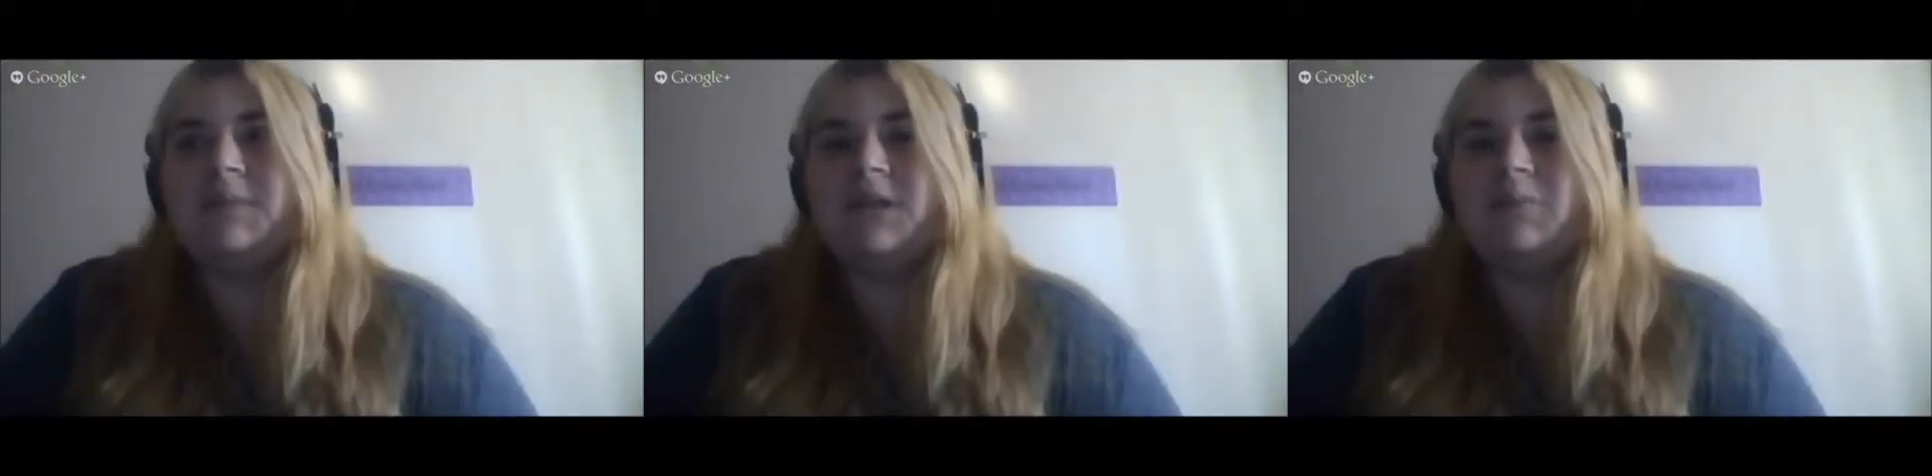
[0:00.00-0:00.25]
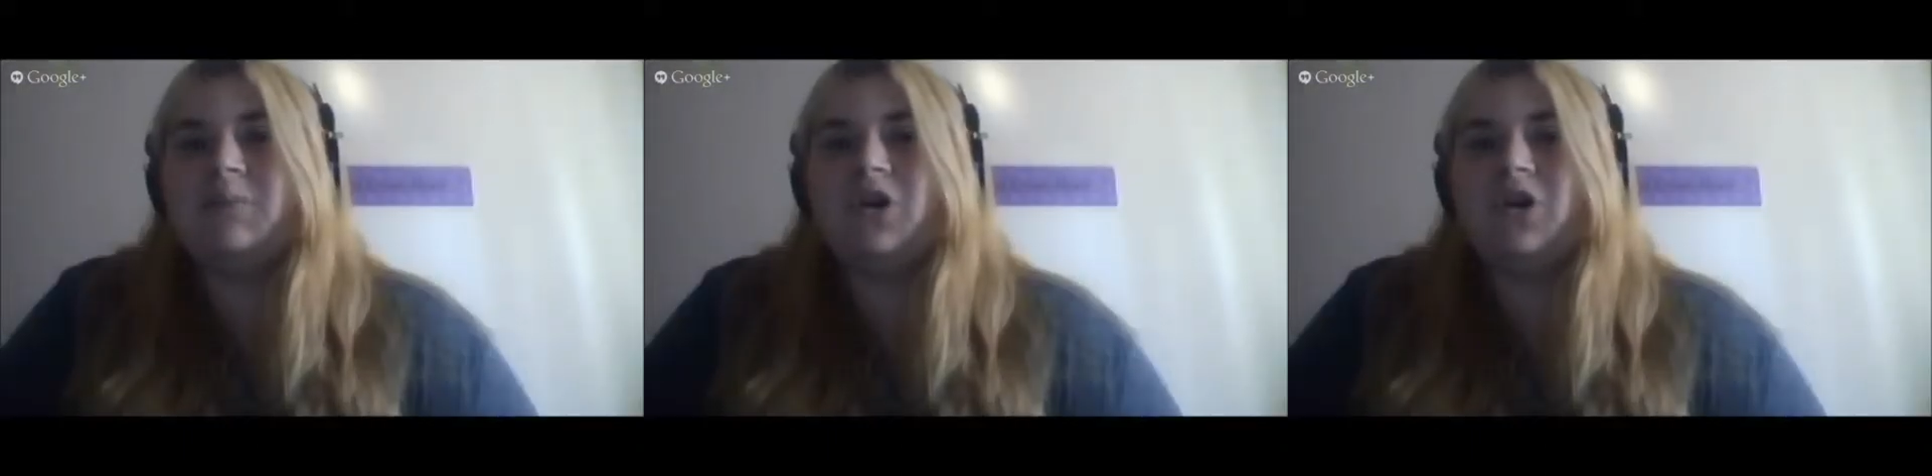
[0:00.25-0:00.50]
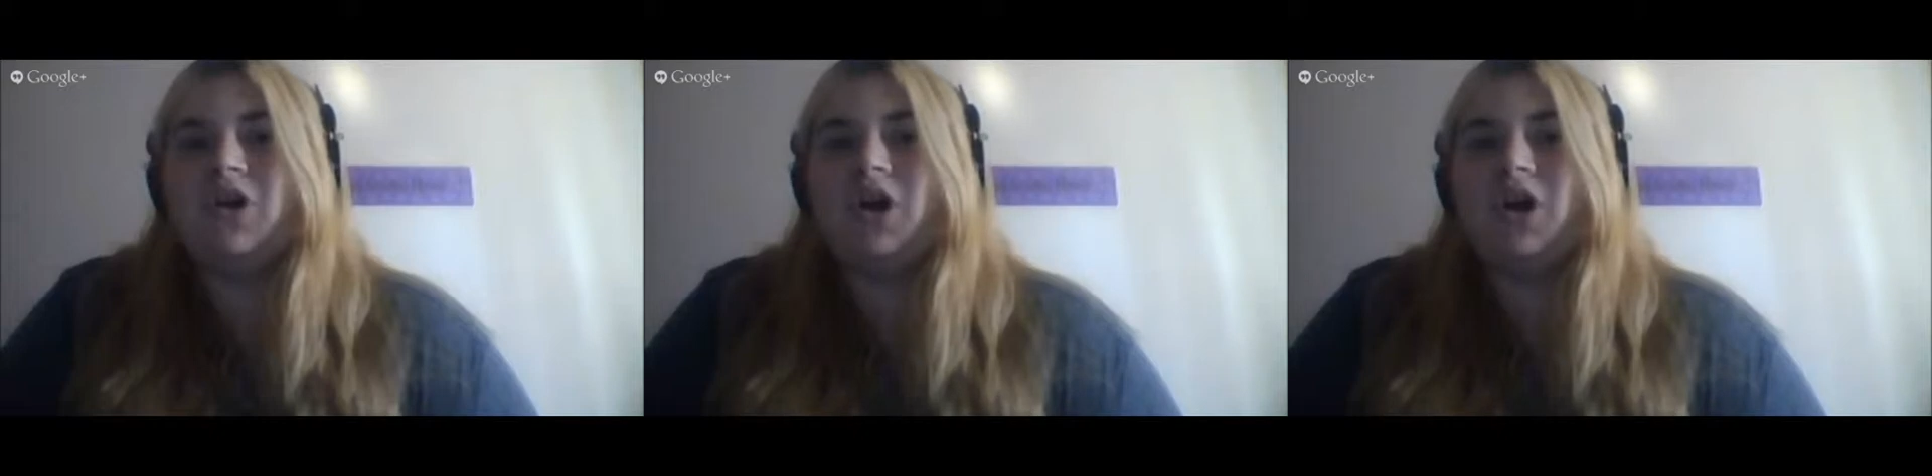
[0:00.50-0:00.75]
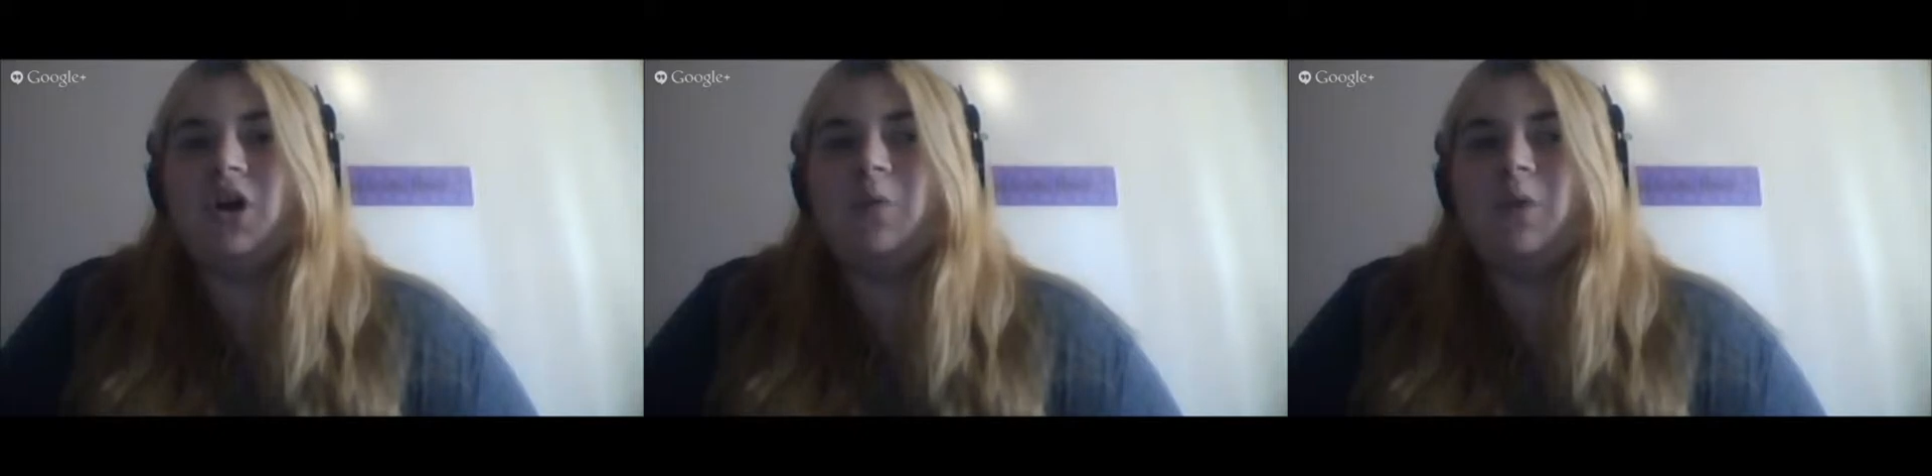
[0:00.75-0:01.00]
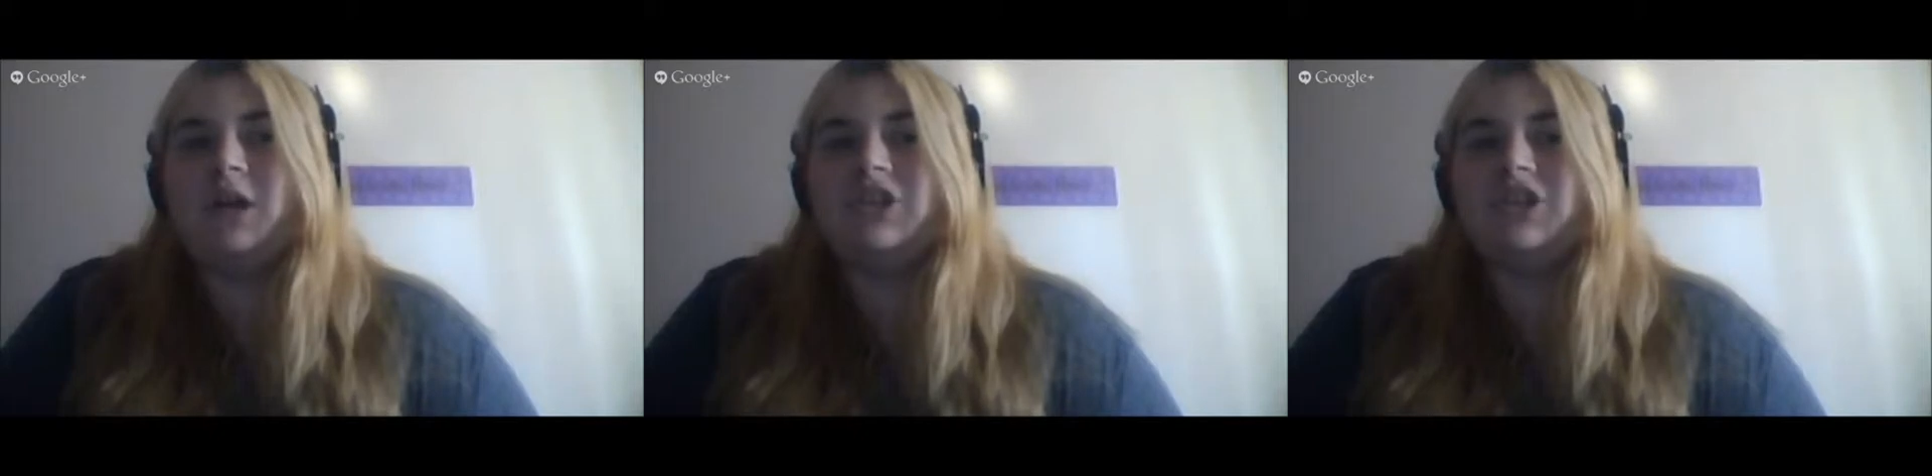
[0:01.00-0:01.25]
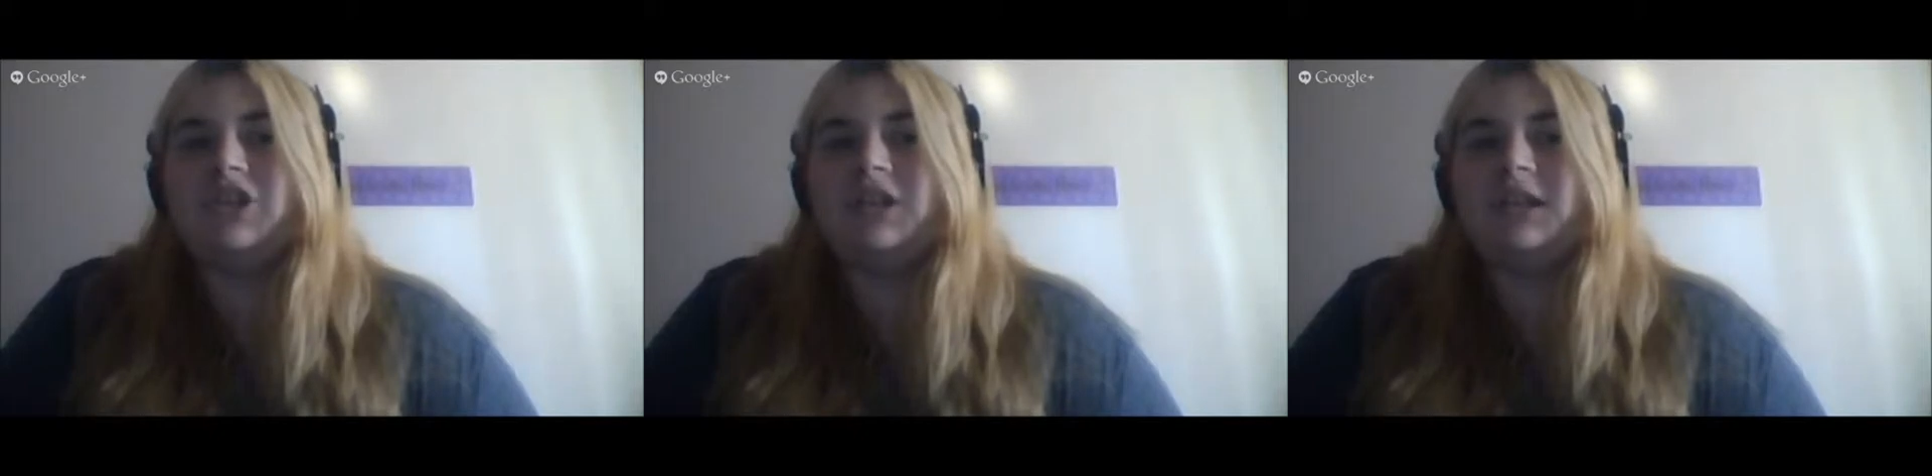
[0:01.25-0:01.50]
people are
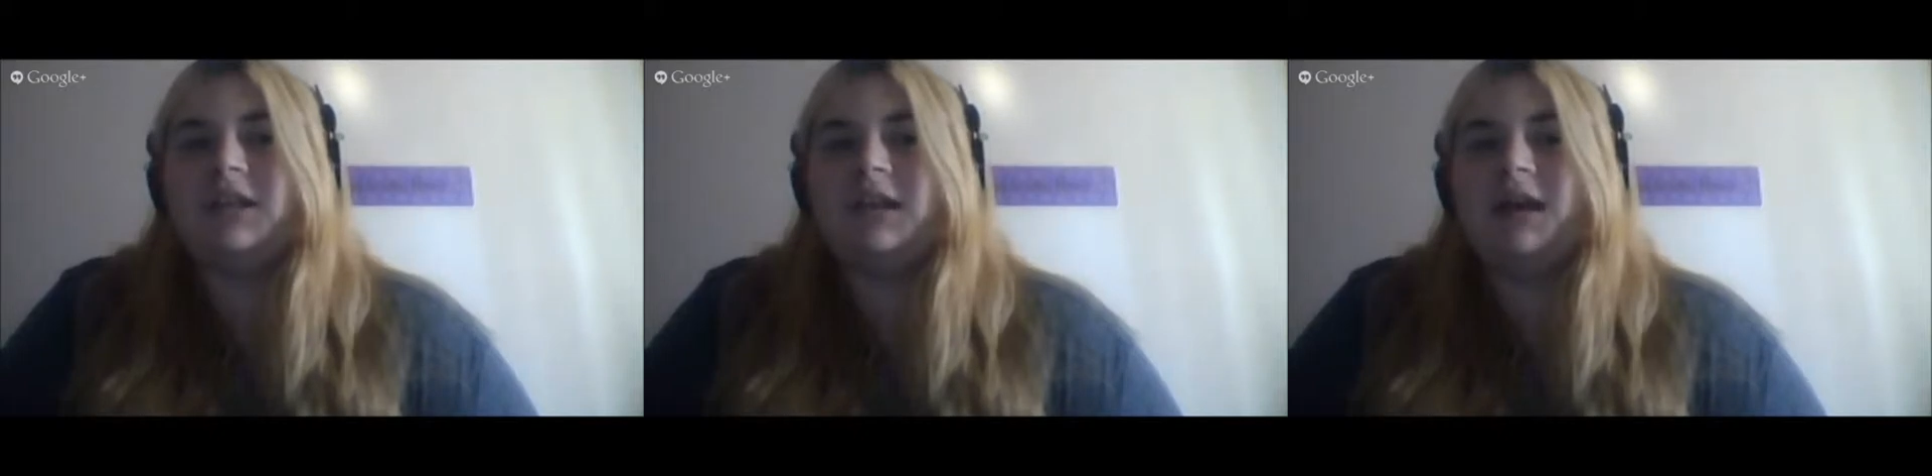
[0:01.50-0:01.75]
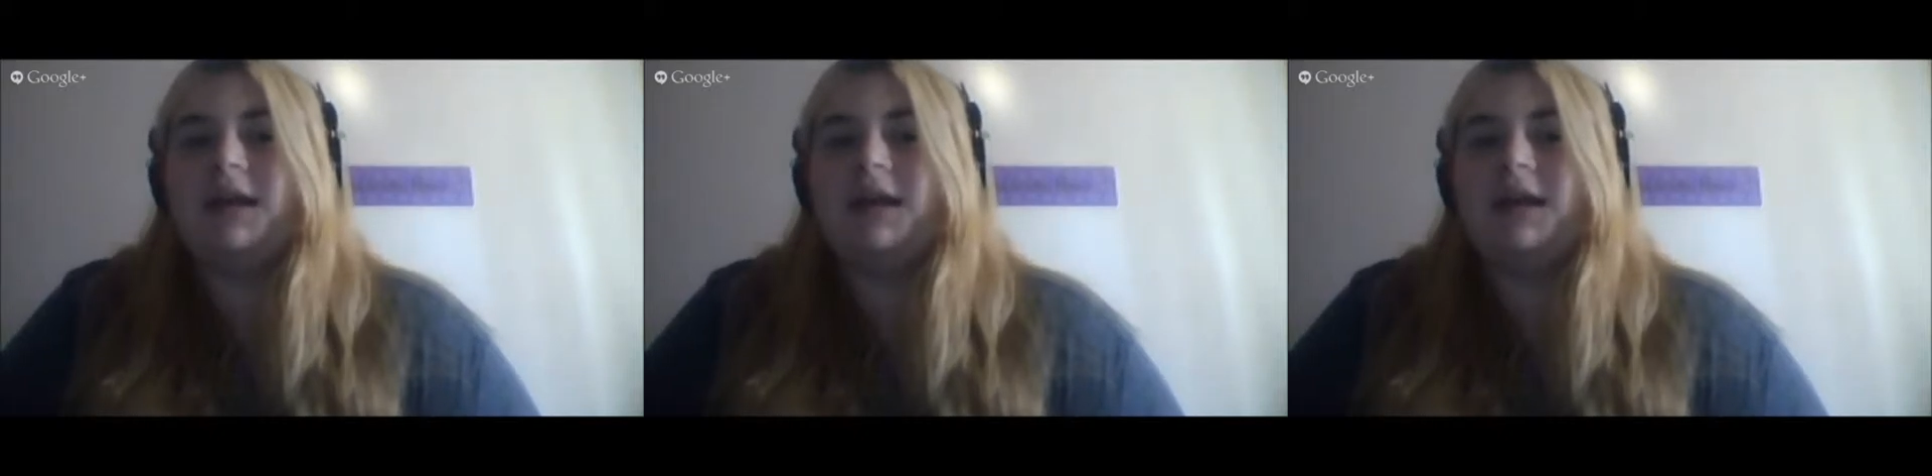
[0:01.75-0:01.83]
watching,